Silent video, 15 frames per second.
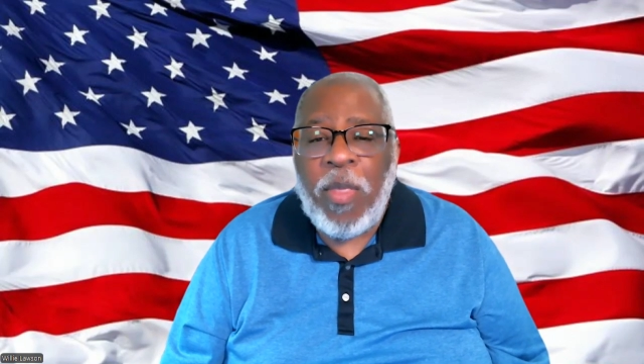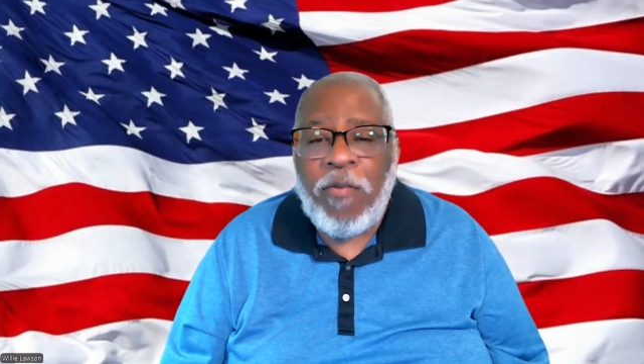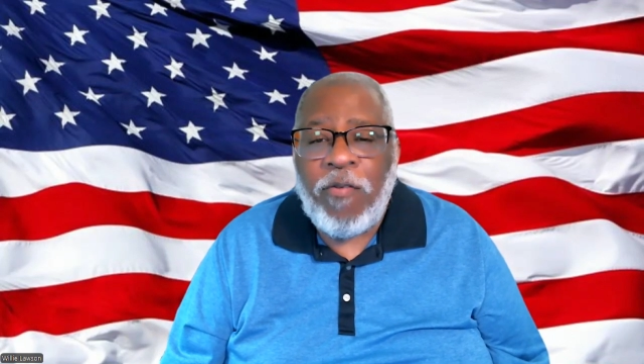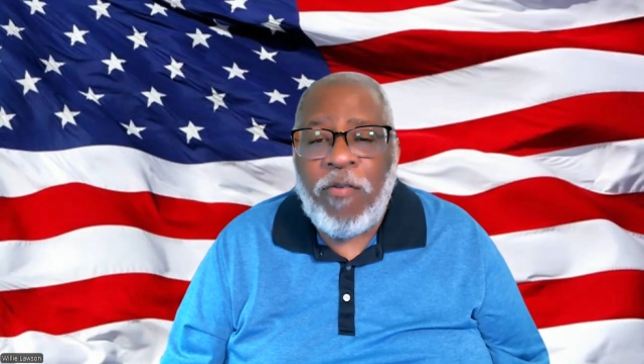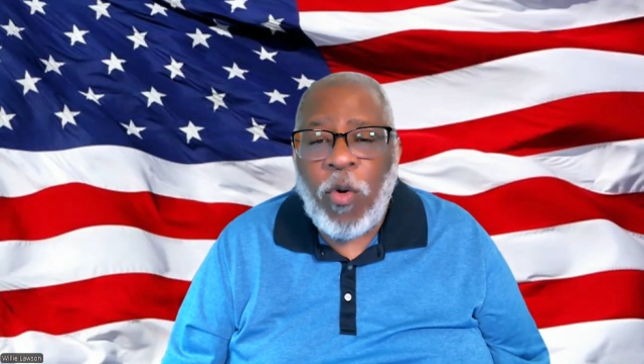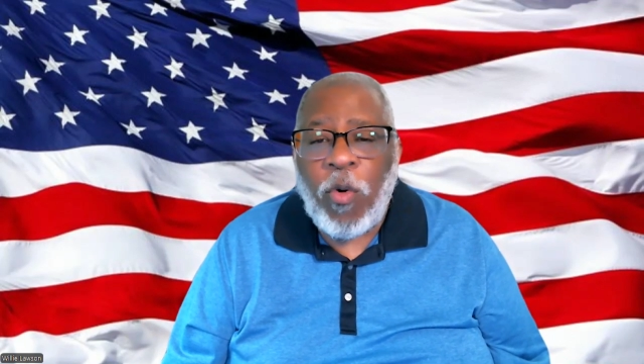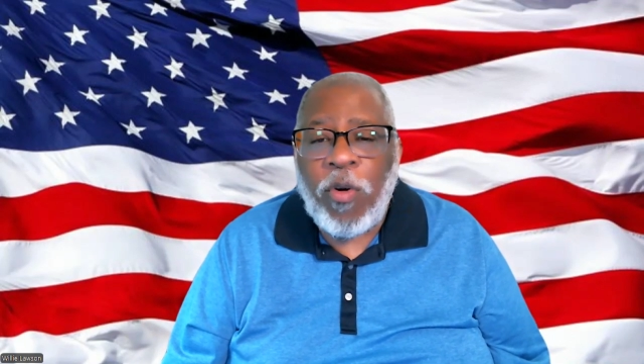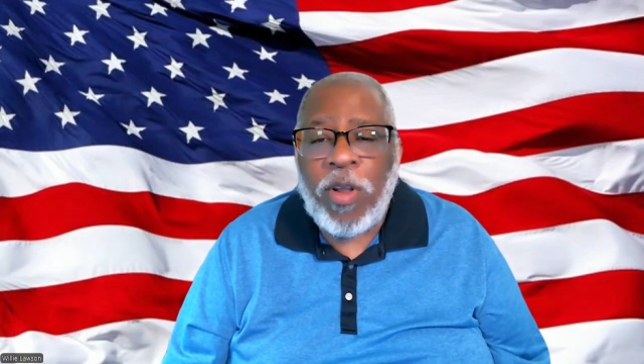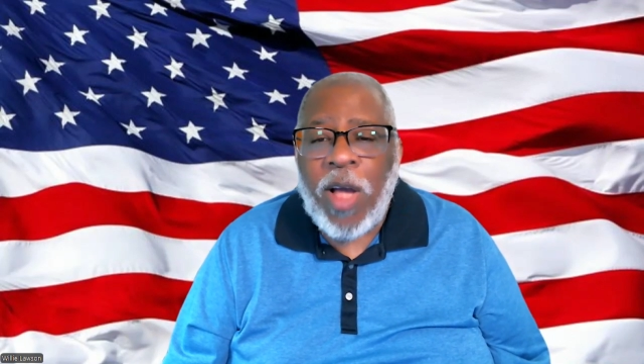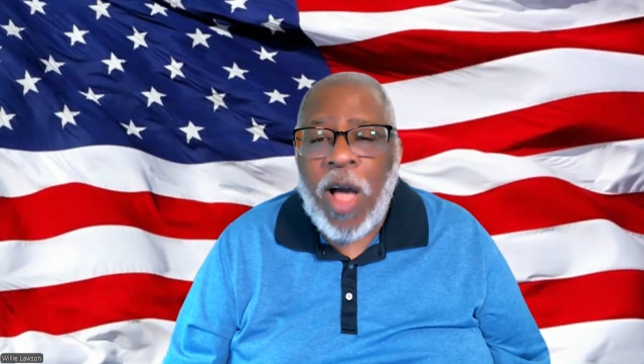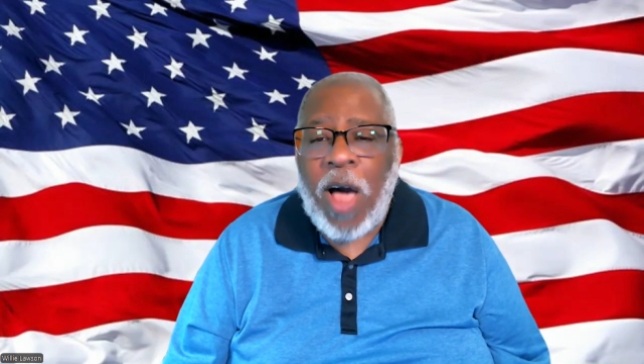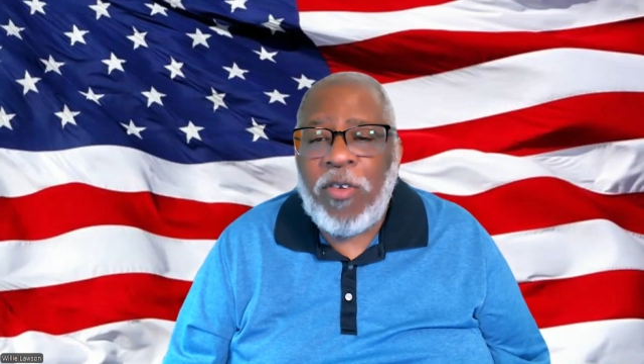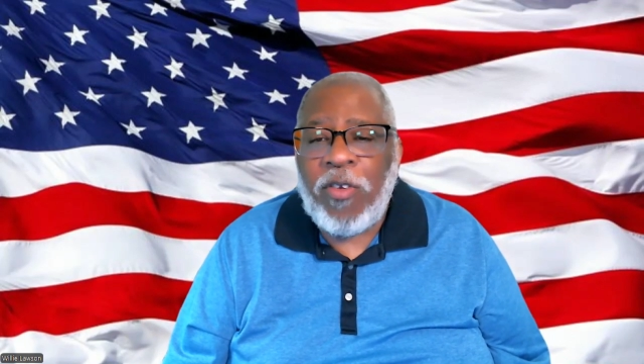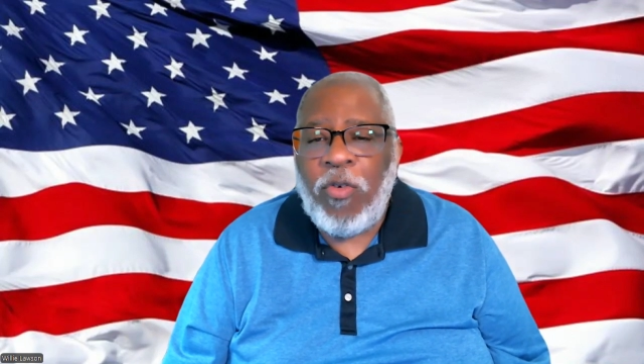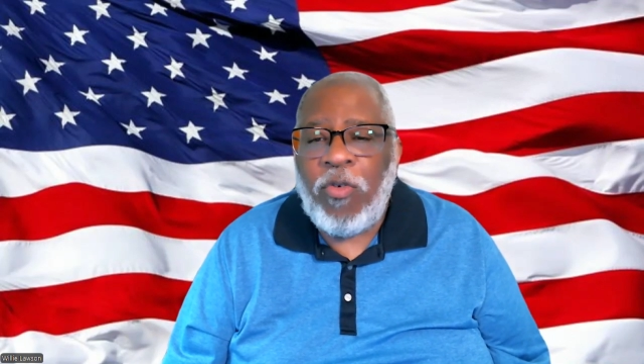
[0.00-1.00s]
the Florida
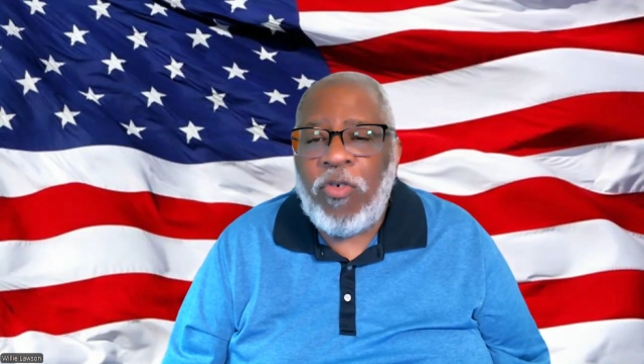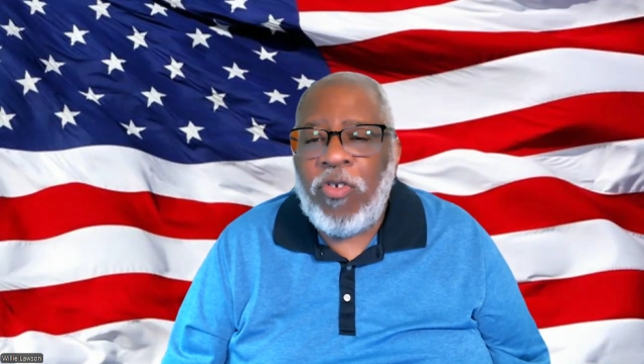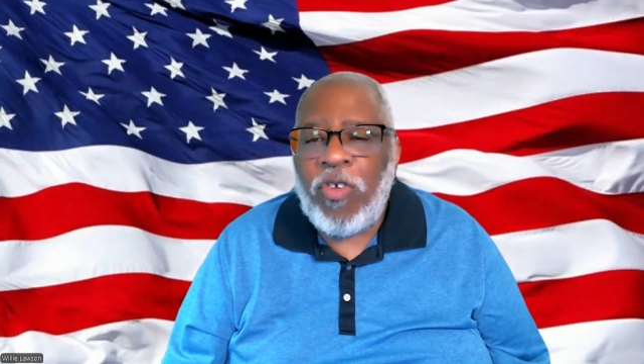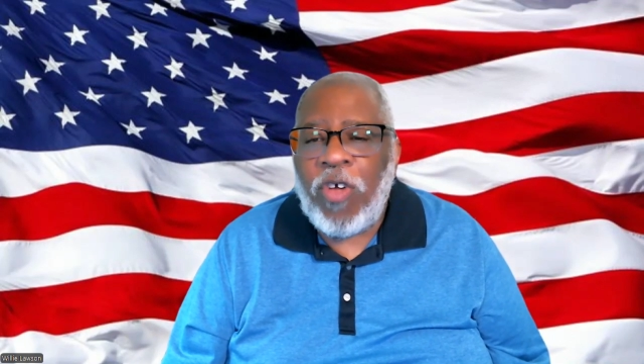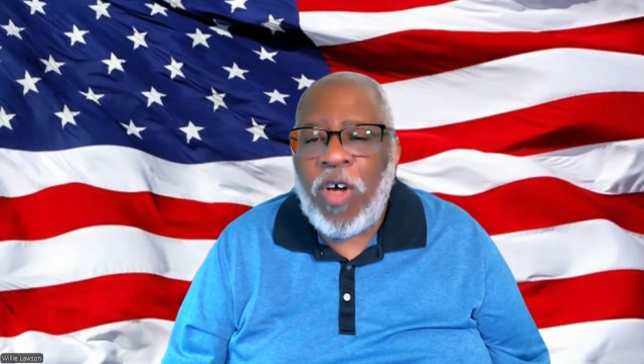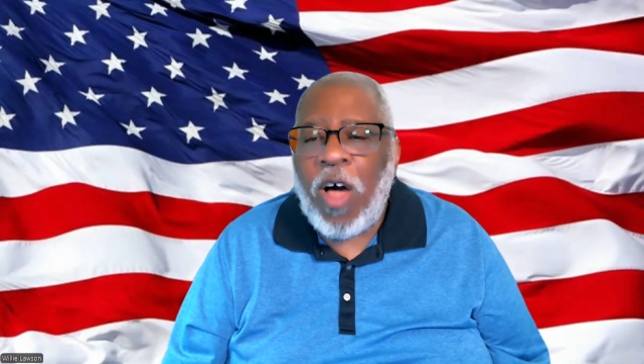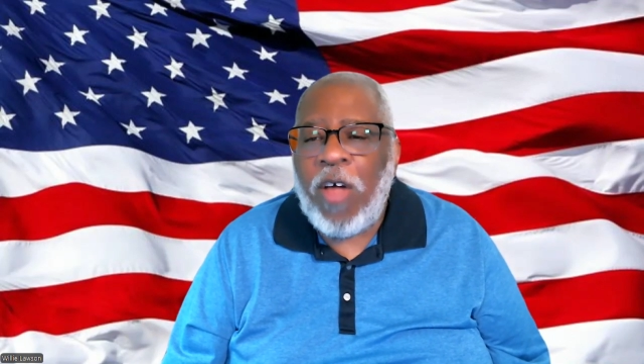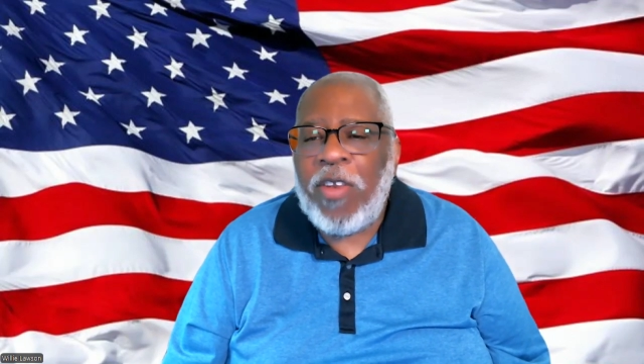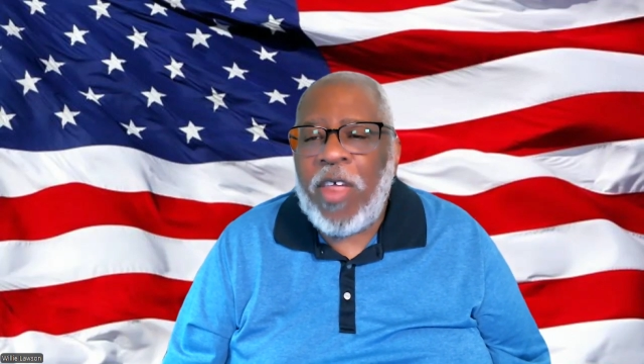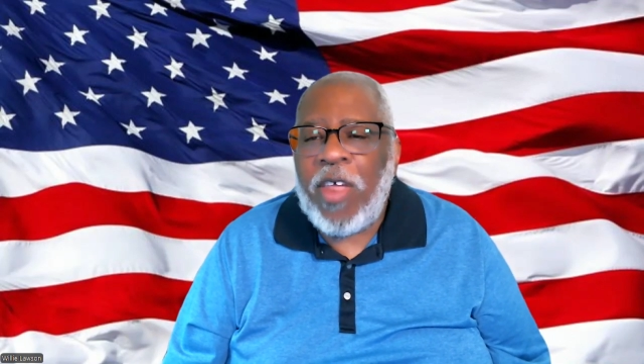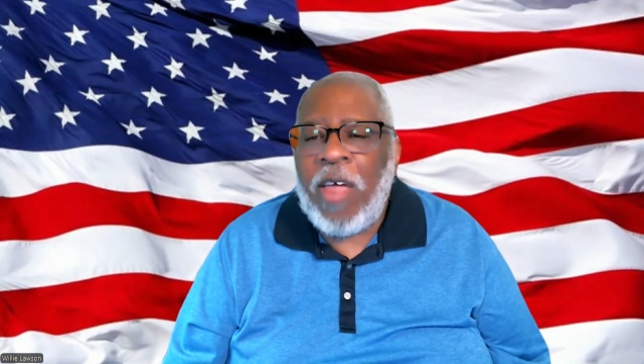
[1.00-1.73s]
Constitution to hunt